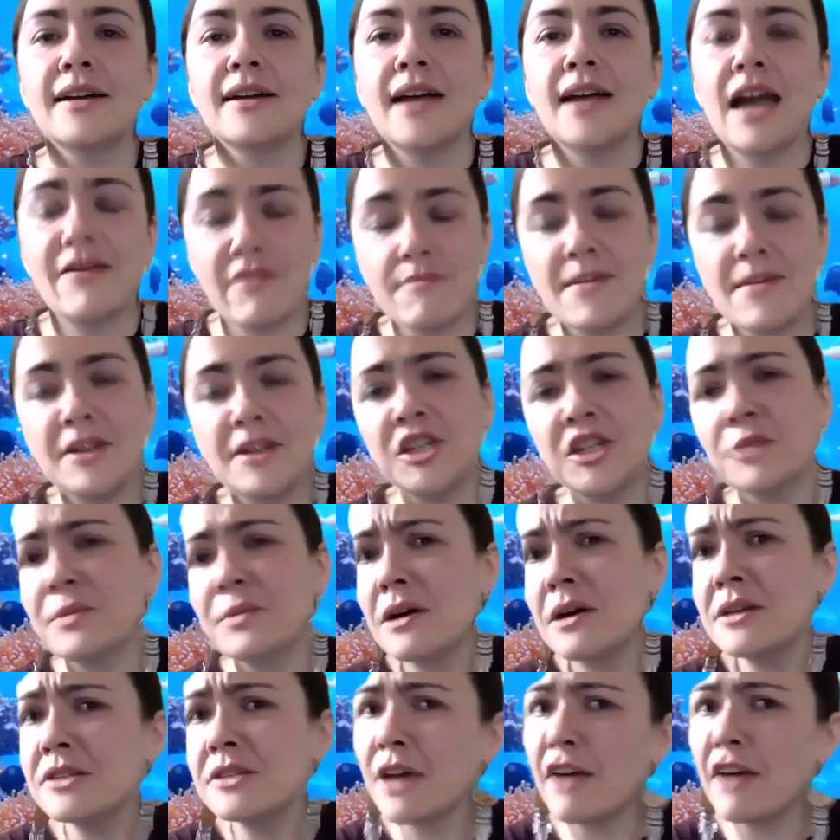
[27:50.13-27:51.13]
Have I mentioned we
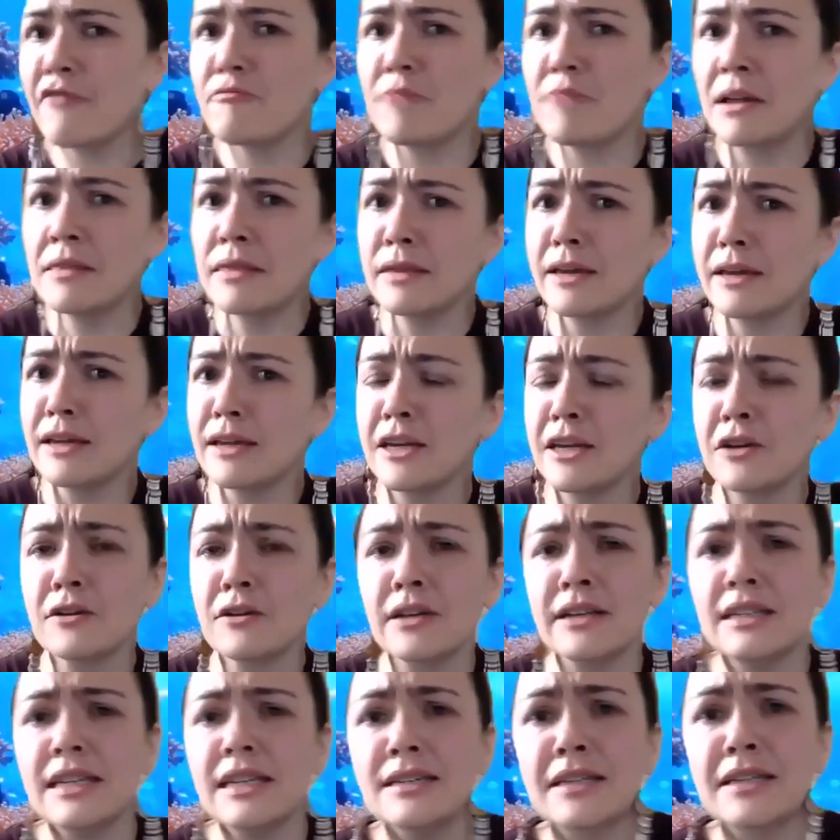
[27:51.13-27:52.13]
also have monthly and
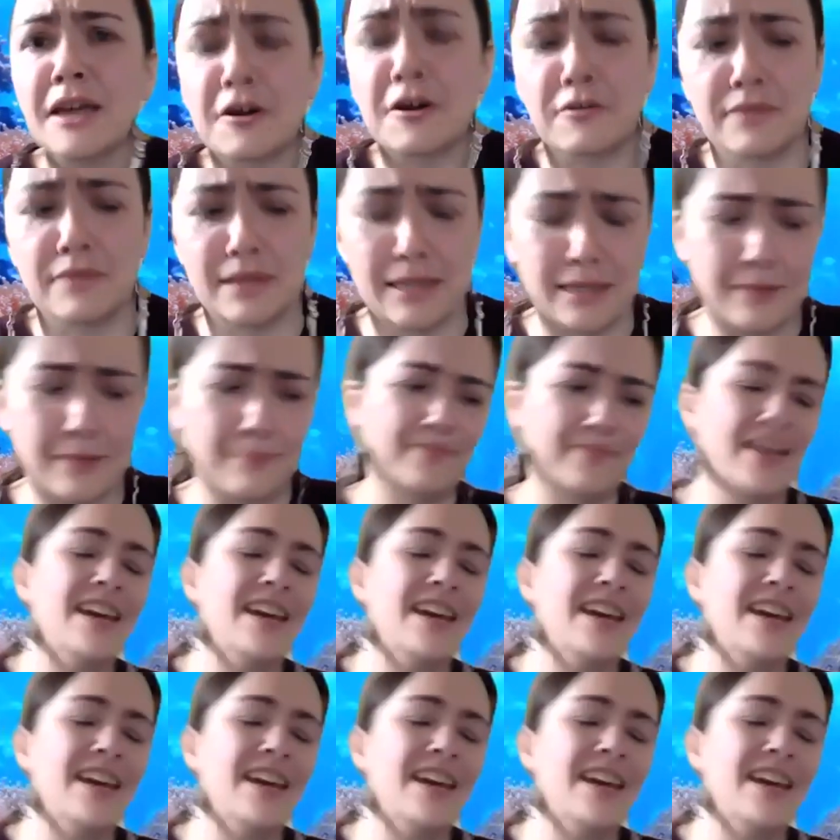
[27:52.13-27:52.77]
yearly discounts,